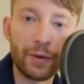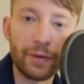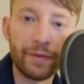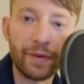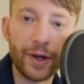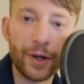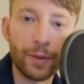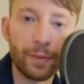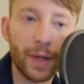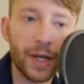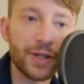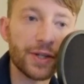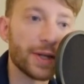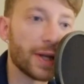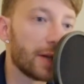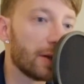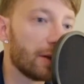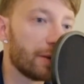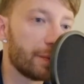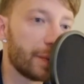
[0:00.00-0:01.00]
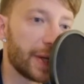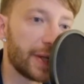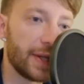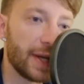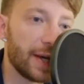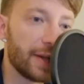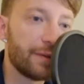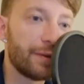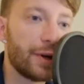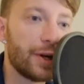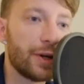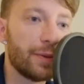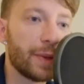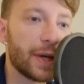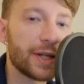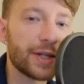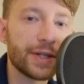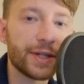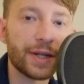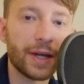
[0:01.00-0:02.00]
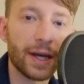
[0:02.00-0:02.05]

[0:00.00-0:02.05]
very much. I love my dad very much.